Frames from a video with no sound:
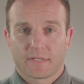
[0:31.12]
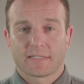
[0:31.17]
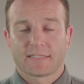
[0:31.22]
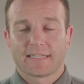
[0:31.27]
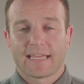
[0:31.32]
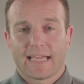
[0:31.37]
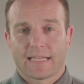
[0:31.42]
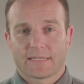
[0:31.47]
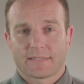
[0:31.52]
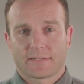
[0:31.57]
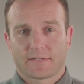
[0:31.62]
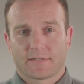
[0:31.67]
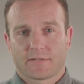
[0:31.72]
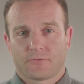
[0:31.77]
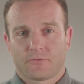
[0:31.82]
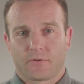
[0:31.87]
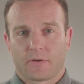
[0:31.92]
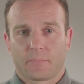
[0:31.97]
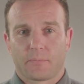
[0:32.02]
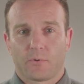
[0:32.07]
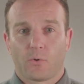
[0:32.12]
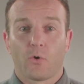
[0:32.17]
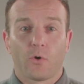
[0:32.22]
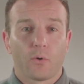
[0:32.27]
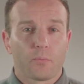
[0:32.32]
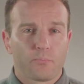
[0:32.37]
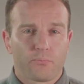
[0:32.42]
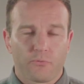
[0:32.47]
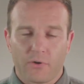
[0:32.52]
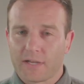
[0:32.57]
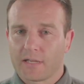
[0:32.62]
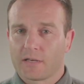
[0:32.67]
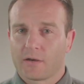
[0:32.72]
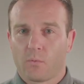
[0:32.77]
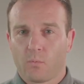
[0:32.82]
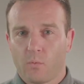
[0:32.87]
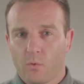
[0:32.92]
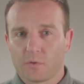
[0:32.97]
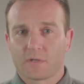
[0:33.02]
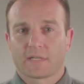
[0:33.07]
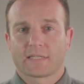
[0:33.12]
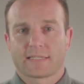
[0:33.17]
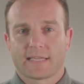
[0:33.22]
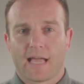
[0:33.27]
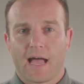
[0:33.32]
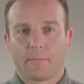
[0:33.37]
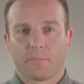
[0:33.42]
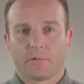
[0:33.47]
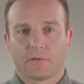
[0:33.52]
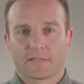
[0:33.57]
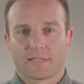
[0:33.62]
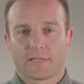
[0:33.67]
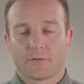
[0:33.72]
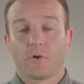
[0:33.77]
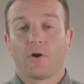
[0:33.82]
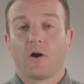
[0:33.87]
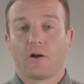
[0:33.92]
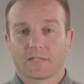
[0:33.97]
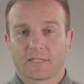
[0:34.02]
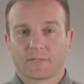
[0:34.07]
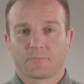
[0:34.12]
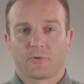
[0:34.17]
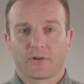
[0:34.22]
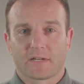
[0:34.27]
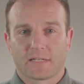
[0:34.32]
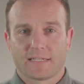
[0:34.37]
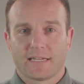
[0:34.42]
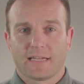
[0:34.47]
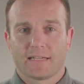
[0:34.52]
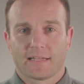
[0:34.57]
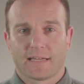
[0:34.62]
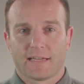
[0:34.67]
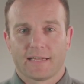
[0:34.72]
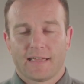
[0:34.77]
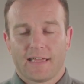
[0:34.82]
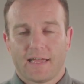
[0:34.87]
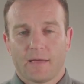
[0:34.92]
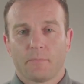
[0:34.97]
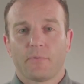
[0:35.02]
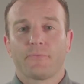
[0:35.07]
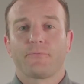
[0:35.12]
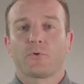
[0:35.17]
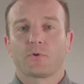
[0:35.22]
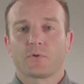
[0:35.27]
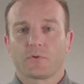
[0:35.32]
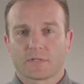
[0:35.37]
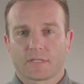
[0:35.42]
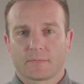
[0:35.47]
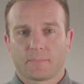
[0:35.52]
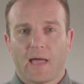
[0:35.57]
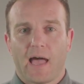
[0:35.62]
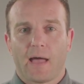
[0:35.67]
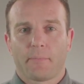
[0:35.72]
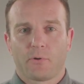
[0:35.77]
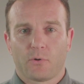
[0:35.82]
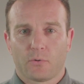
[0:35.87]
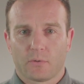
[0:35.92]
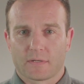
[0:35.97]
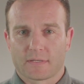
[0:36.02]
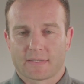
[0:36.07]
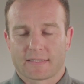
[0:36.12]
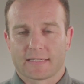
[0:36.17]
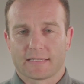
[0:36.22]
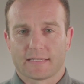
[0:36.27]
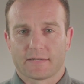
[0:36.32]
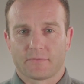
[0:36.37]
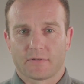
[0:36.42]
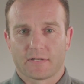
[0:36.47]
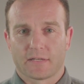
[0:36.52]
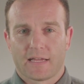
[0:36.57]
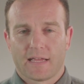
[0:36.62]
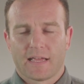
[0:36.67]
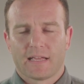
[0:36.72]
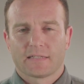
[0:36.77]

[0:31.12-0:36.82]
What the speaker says: test strip or bring in a water sample to your hot spring dealer before your spa pool is delivered